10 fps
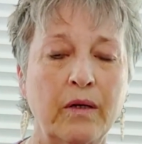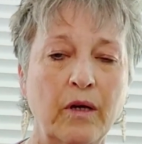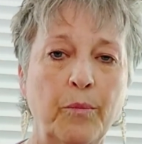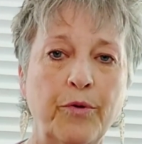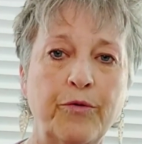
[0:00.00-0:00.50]

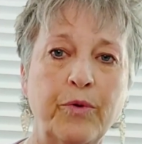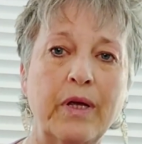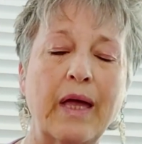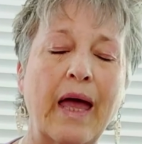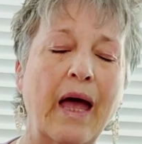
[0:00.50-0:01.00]
Number
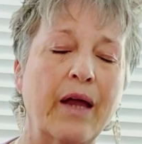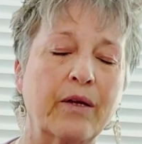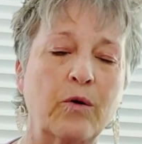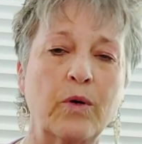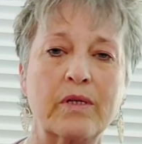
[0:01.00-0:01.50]
3,
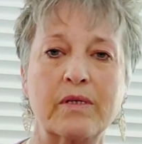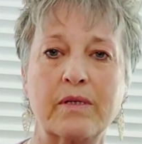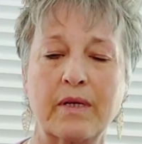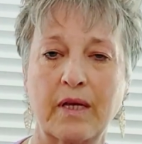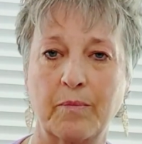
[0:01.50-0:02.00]
adequate
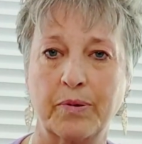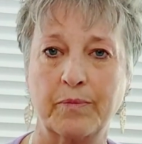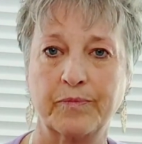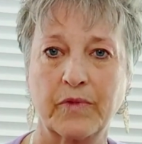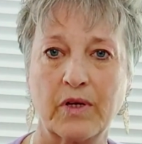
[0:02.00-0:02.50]
sleep.
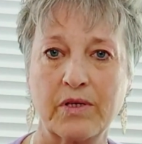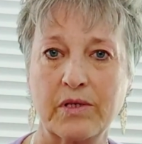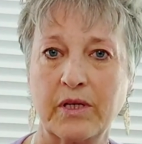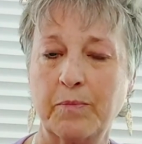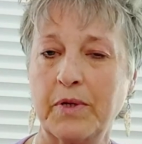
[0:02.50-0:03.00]

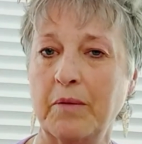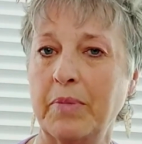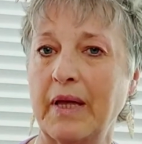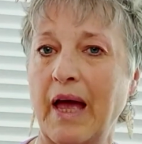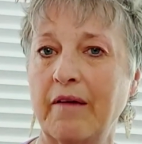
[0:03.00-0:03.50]
Sleep can
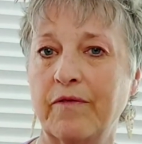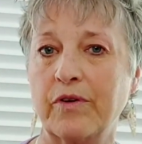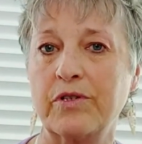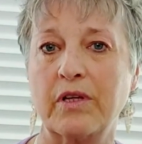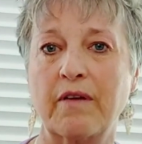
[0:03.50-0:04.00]
be
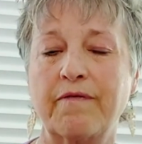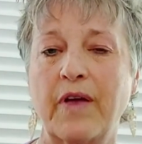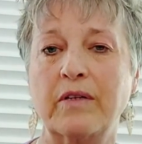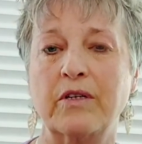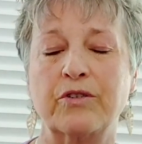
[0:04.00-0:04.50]
adversely
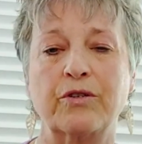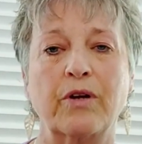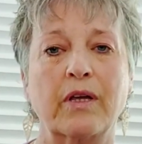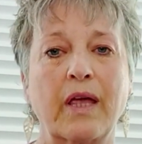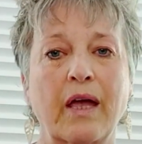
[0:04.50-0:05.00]
affected
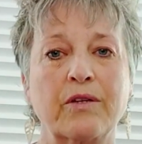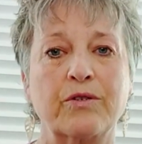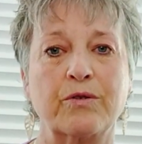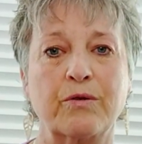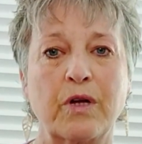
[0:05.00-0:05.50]
during
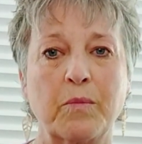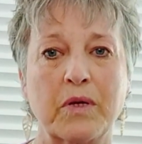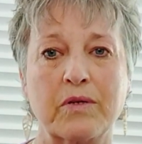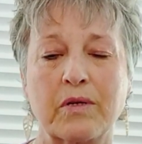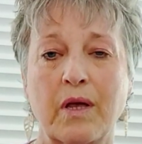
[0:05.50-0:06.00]
cancer
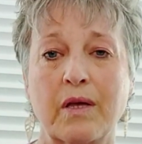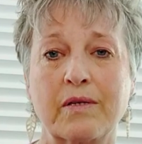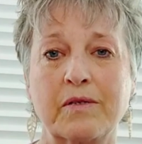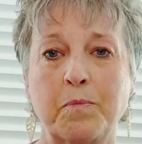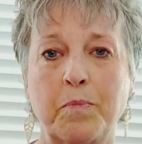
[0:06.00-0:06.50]
treatments,
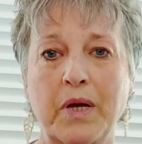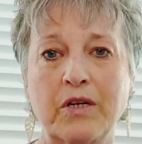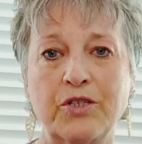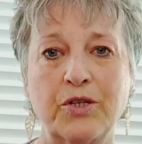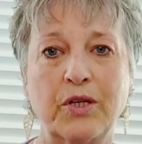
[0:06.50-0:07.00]

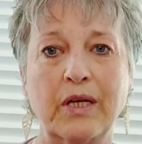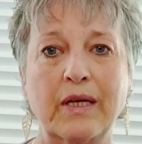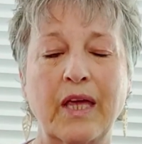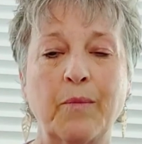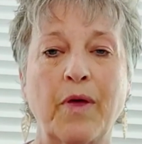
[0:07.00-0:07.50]
especially
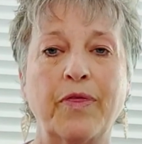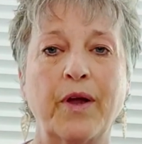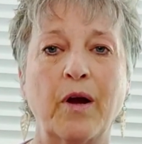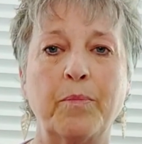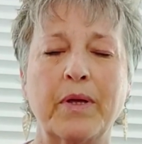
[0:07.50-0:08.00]

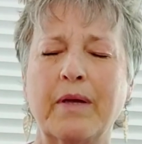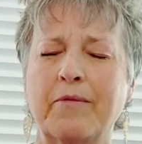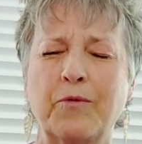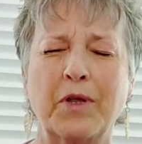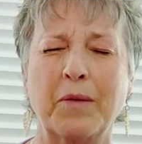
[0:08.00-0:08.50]
chemotherapy. It
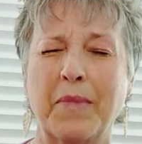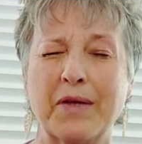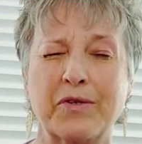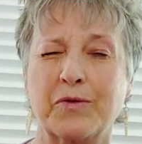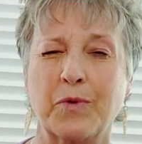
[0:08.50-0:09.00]
really
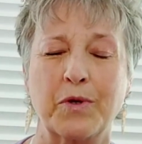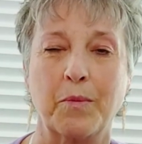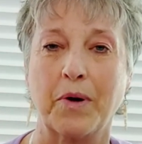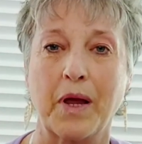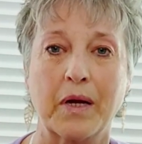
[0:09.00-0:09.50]
messes with your
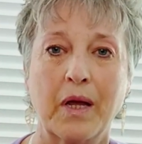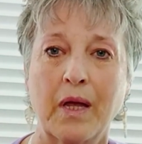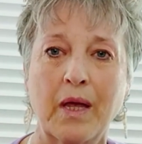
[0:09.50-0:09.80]
brain.